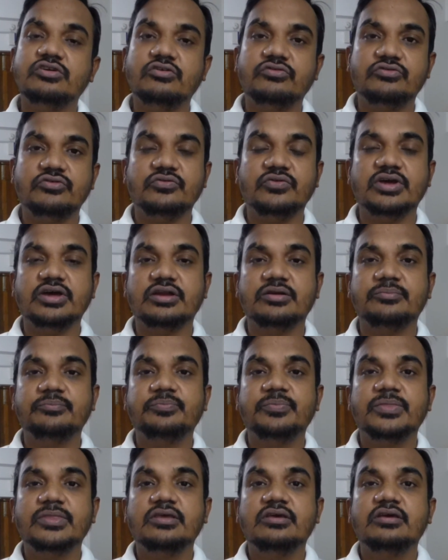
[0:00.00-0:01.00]
software.
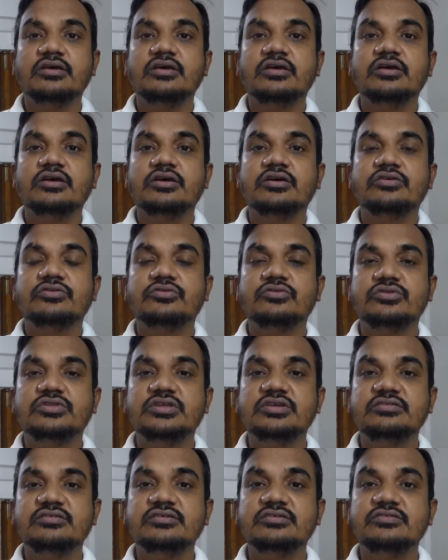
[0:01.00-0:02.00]
So
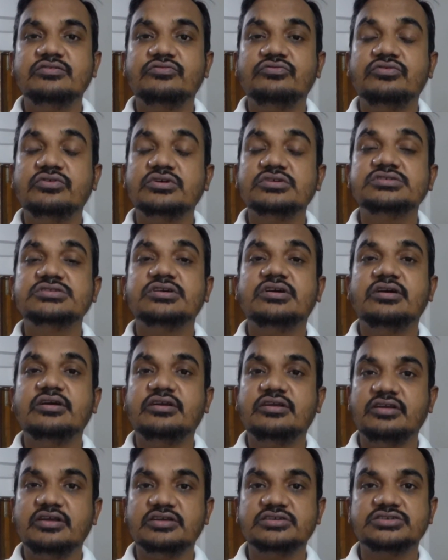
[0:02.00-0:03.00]
this is first
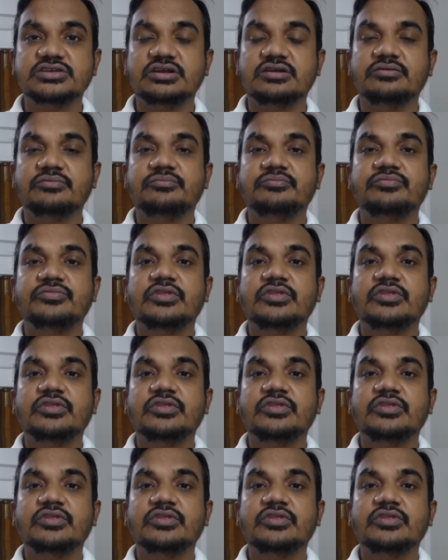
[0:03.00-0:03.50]
iteration.